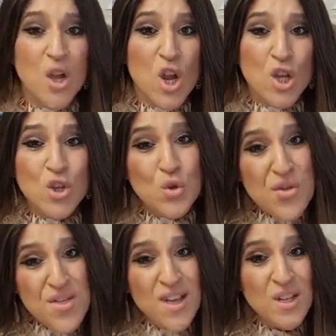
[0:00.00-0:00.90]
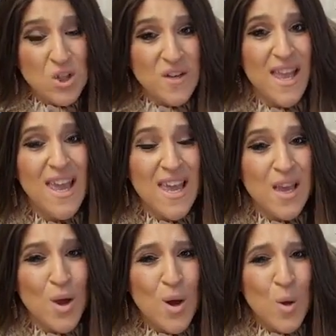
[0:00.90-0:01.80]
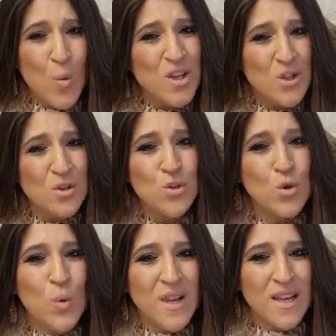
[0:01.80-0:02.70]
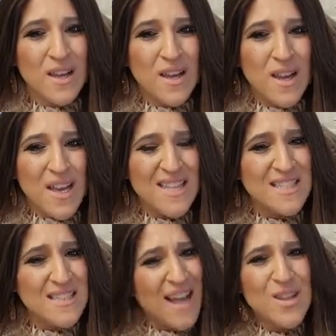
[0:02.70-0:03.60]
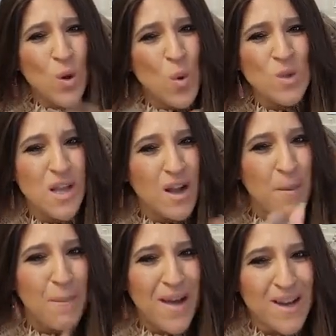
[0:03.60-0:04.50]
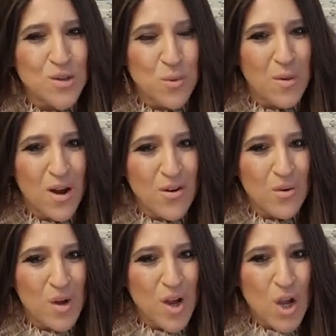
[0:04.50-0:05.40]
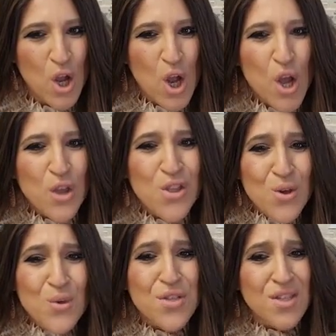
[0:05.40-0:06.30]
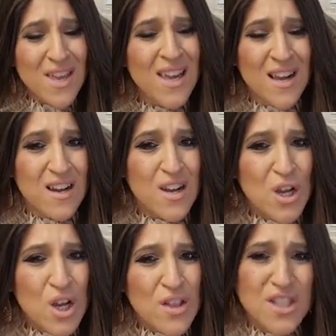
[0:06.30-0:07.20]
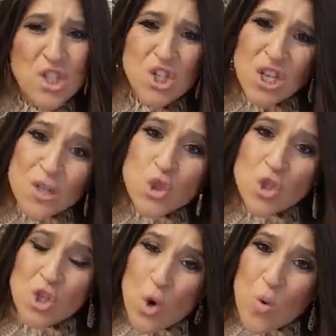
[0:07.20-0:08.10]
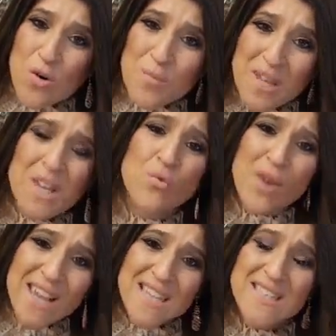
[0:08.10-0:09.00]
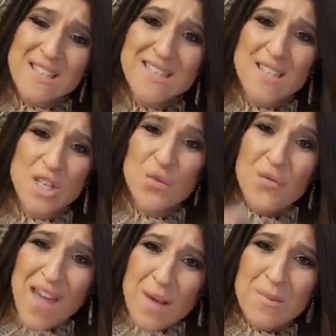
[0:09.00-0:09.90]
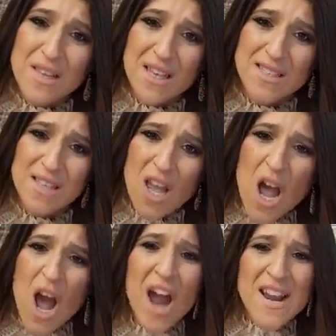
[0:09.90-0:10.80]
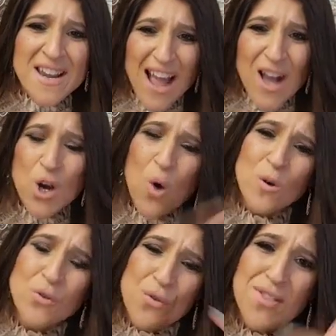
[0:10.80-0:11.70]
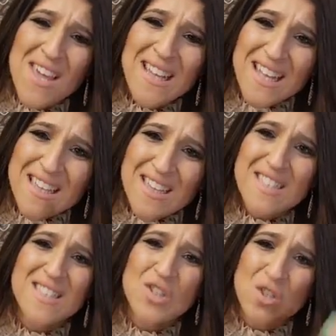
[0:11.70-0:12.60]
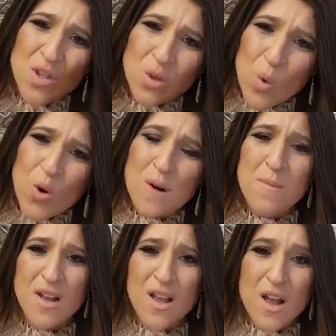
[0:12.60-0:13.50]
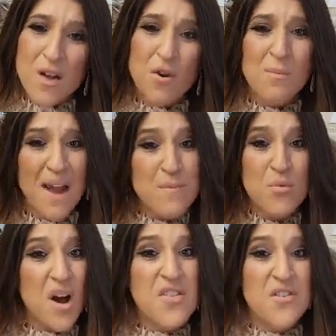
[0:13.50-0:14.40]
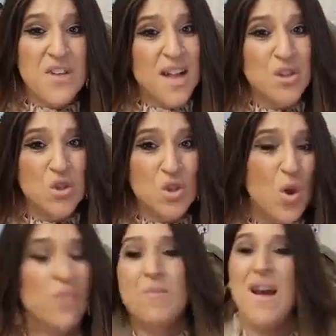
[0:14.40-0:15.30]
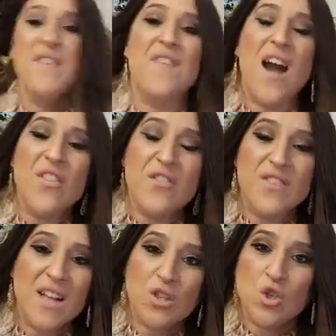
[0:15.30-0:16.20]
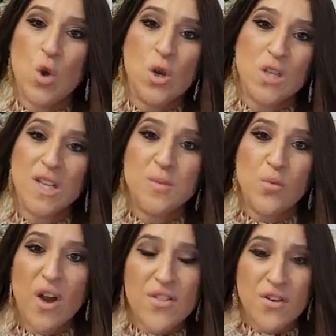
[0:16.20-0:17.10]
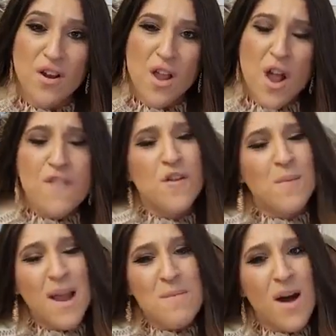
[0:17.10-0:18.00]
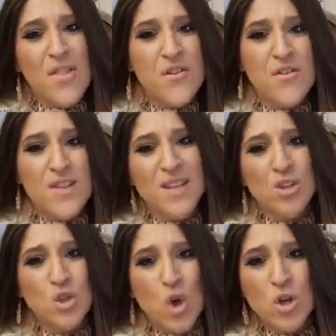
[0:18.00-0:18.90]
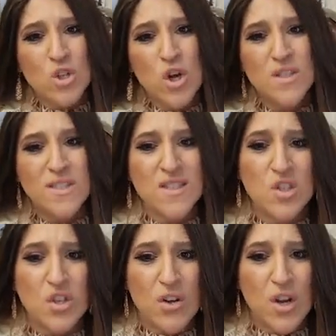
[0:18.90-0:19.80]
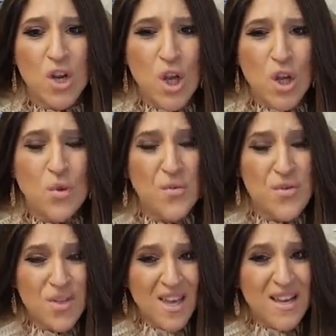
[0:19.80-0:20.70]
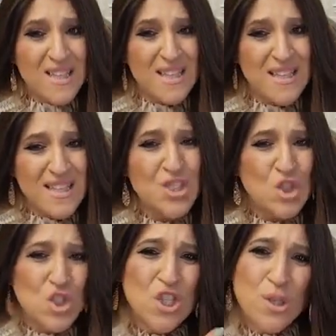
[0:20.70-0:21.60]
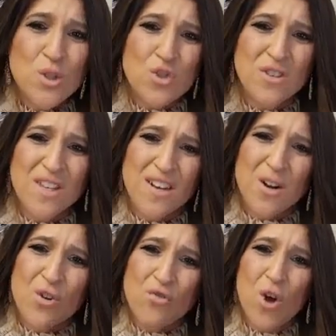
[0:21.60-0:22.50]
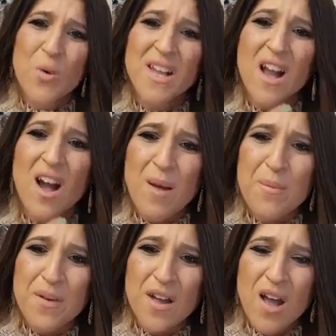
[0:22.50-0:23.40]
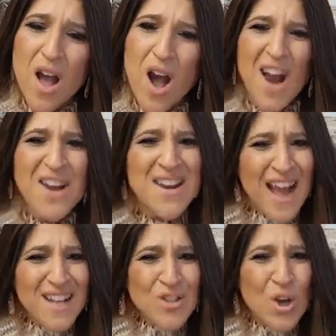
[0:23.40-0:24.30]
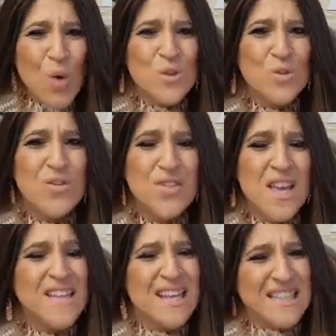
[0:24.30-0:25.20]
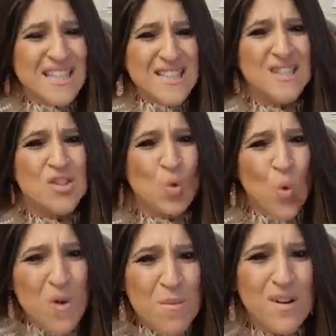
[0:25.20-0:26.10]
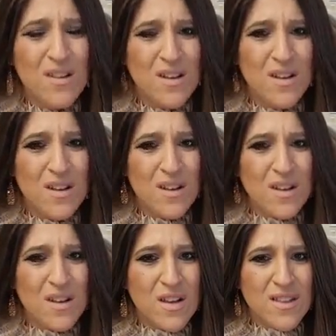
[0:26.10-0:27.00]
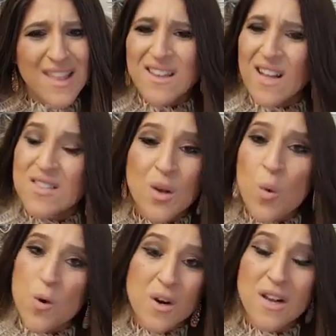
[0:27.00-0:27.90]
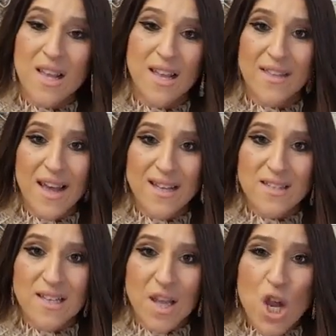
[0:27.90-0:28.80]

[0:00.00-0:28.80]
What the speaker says: You think today what you're doing is not going to come back tomorrow? You think the children who are being raised in such families are not going to think that this is the norm? For my brother not to talk, for my father not to talk to his brother, for my mother not to talk to her sister. You think that these children that are growing up are not going to think that this is normal? That doesn't work like that.